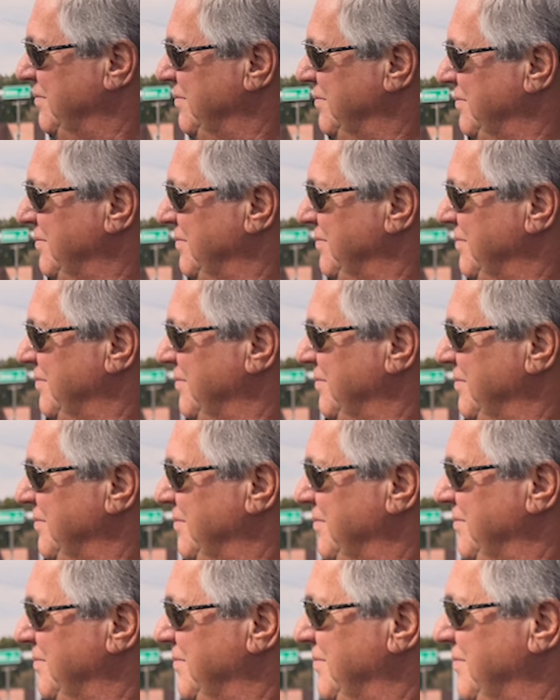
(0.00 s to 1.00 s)

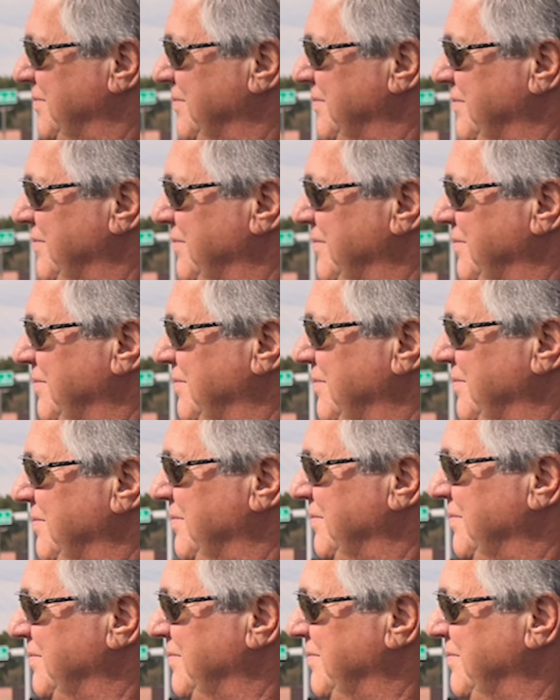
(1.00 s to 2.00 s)

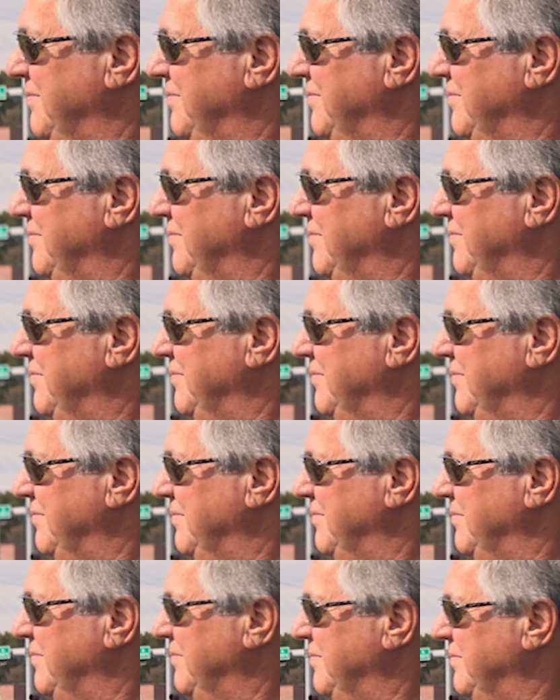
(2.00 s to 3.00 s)

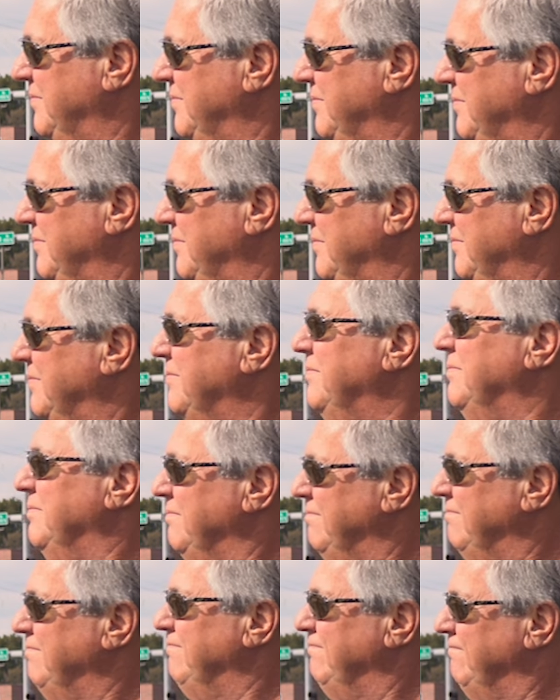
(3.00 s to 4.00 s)

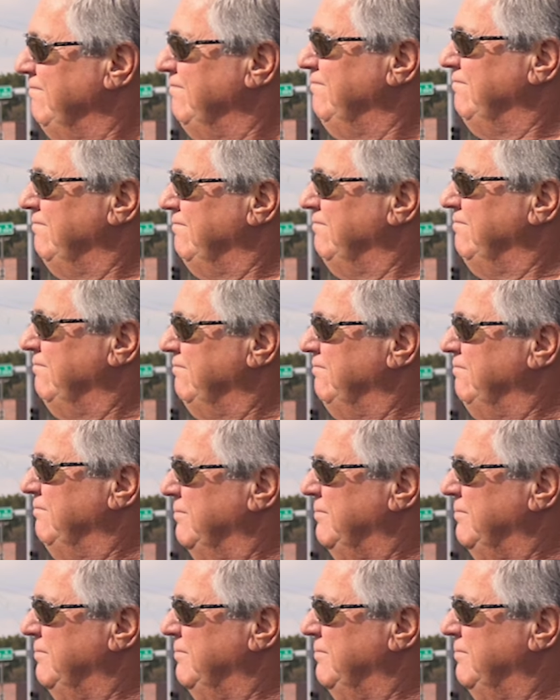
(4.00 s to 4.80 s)
(silent)